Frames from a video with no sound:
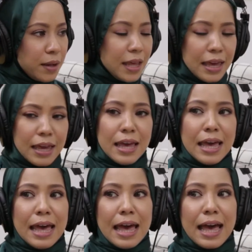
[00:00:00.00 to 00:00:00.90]
play,
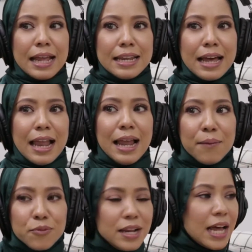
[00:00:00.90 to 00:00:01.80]
and
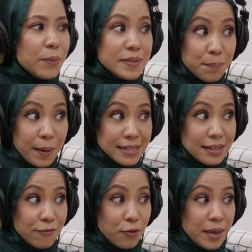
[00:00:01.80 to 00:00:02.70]
alhamdulillah, it was a
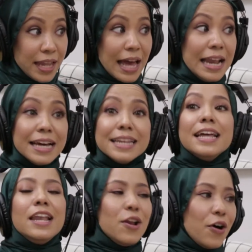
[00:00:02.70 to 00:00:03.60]
blessing for me, and I learned
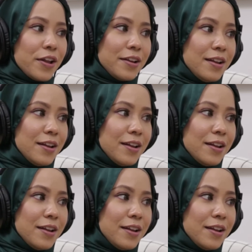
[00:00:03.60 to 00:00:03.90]
a lot.